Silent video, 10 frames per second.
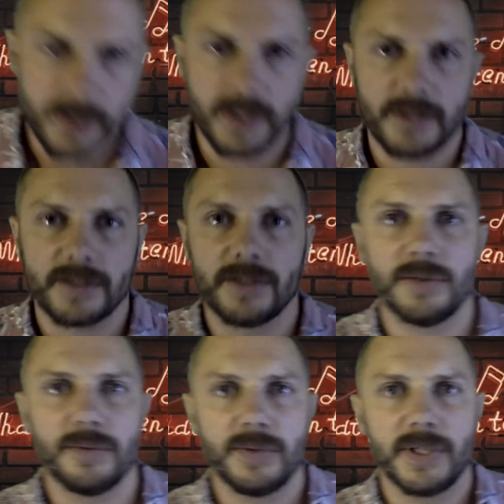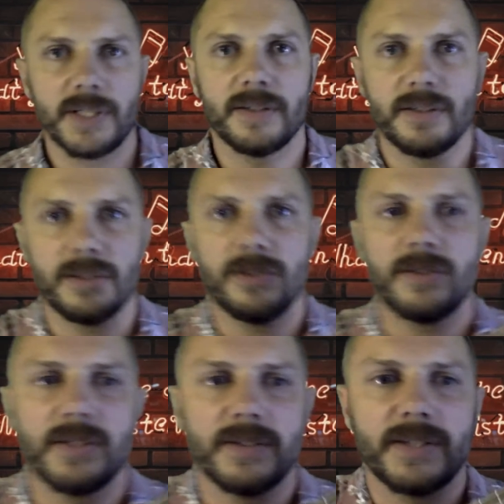so let's look at what it
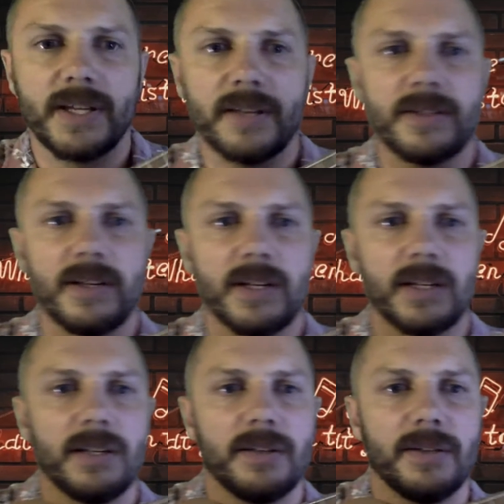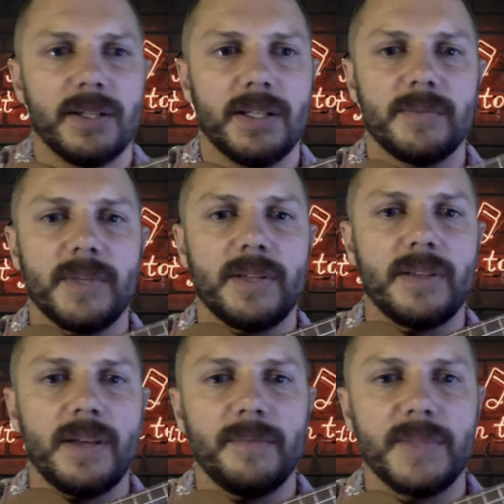looks and sounds like. Here's my
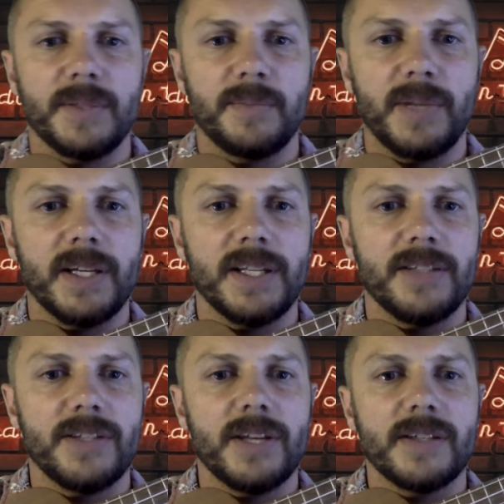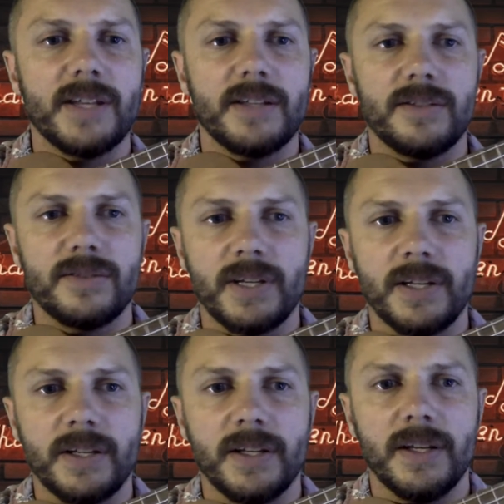thumb just plucking just that
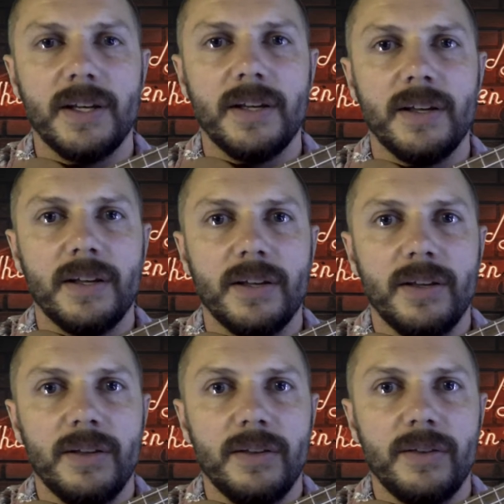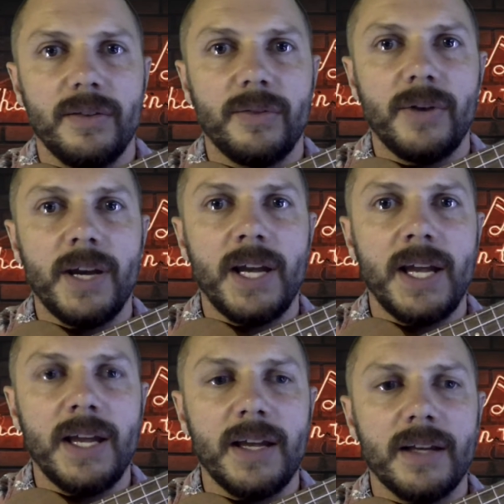string.
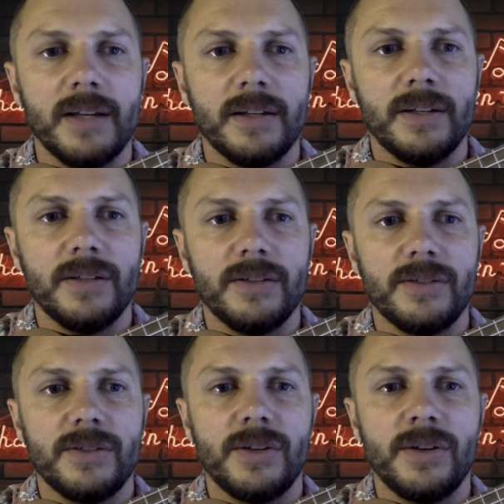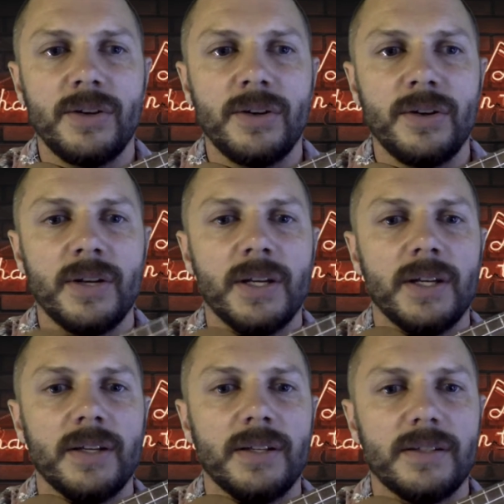3, 2,
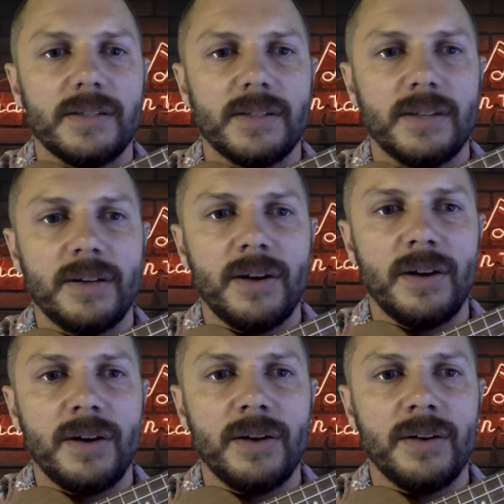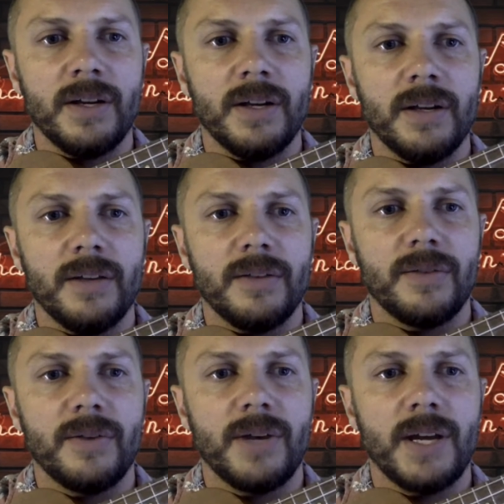0,
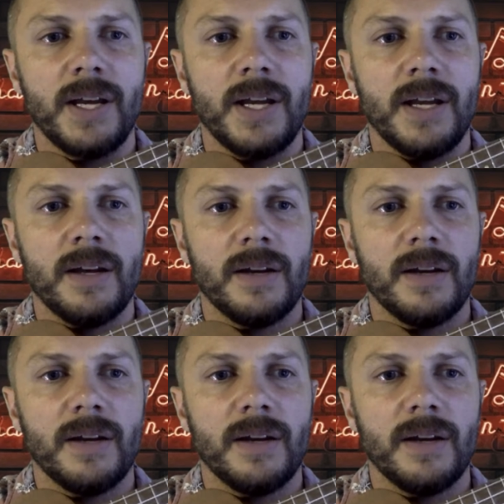3,